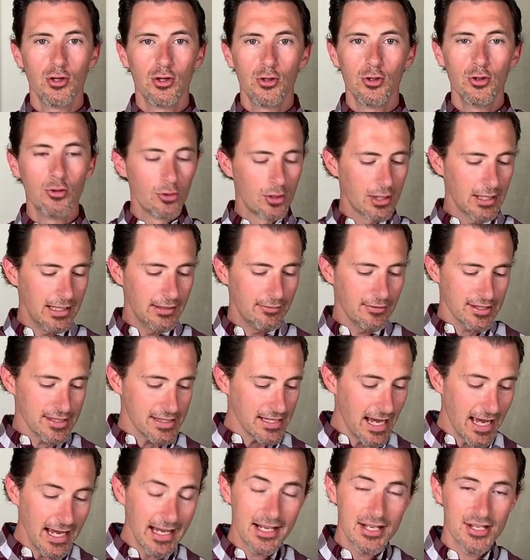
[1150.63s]
You can even
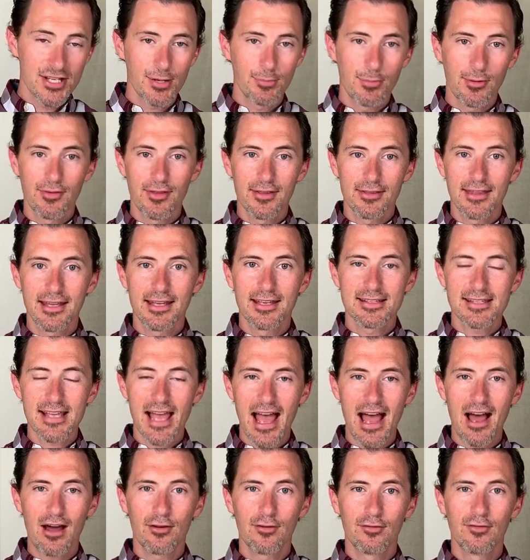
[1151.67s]
take some of the things
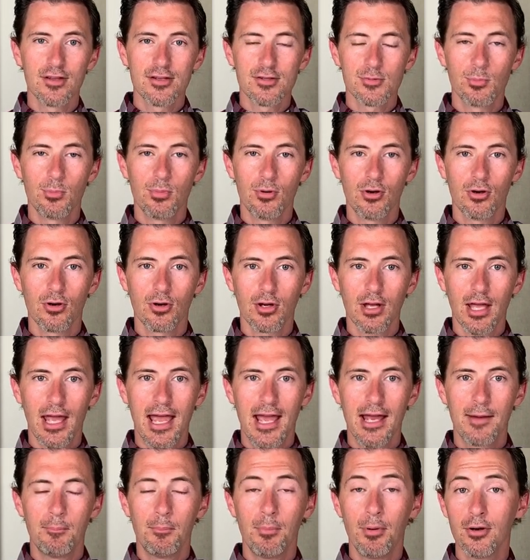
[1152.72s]
out of this book
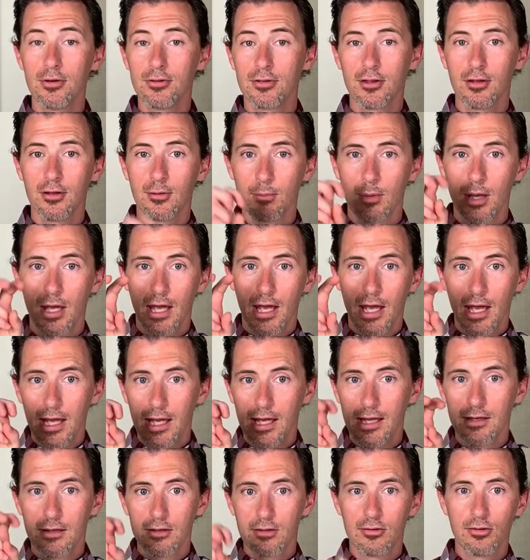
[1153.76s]
and put them
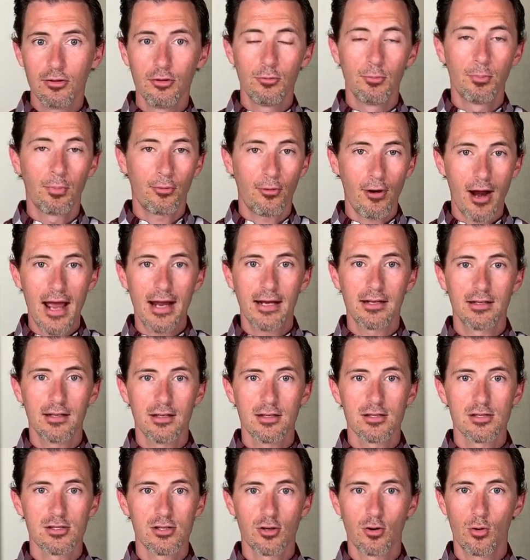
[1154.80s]
into
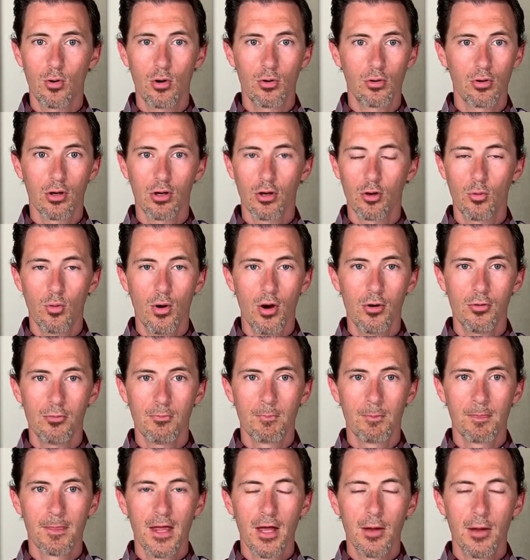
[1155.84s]
practice, quote unquote,
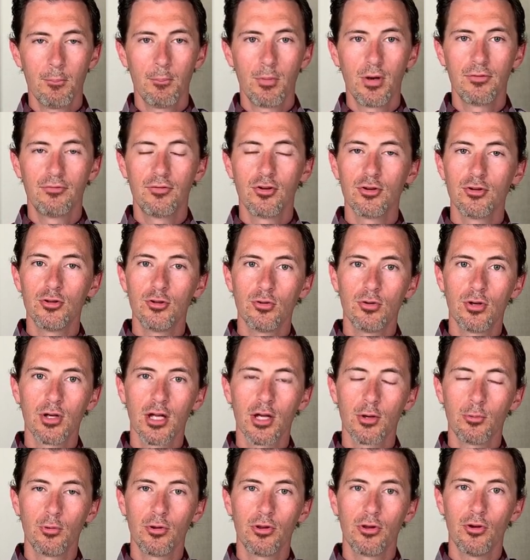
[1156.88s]
but if you're doing
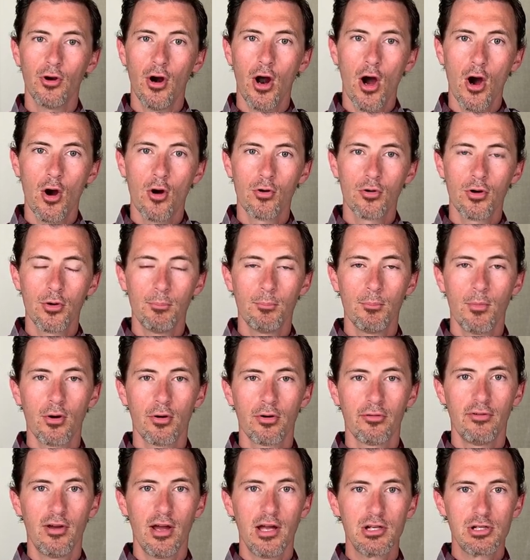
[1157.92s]
it with your own
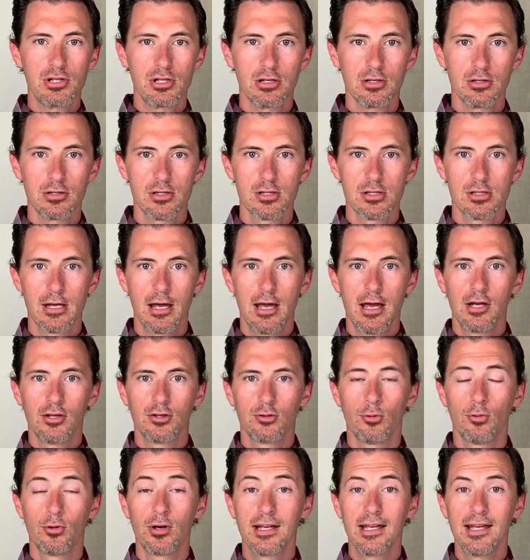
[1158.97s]
motivations
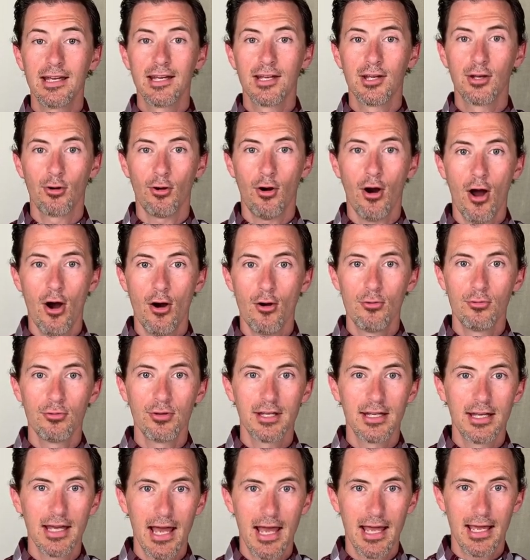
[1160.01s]
toward getting your own
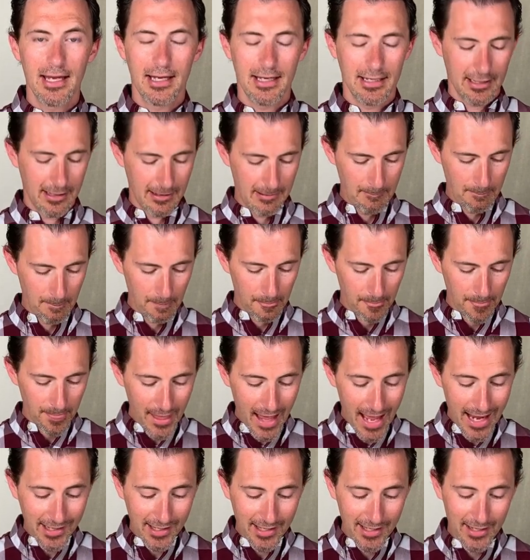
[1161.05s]
gain,
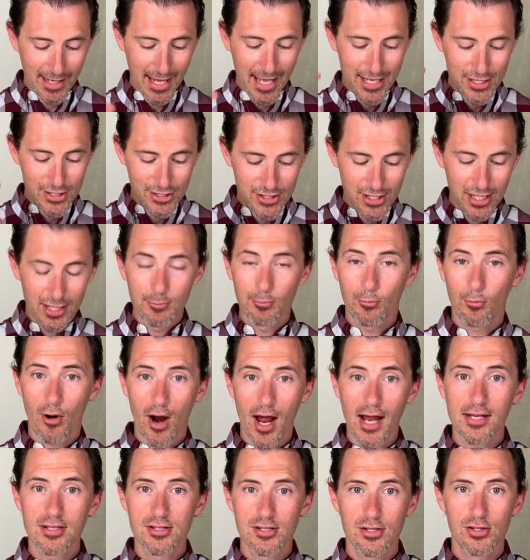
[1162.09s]
that can seem
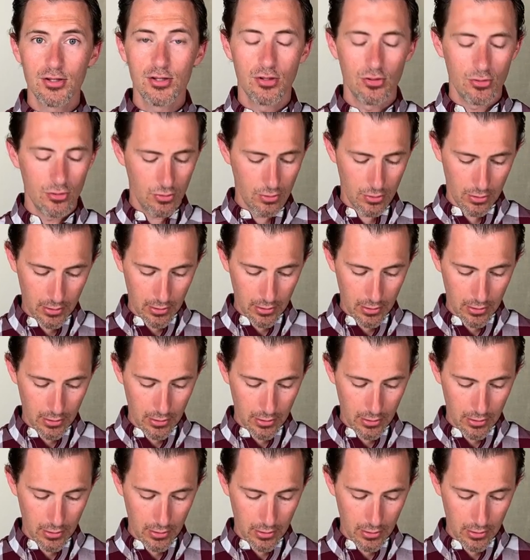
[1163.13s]
right to you,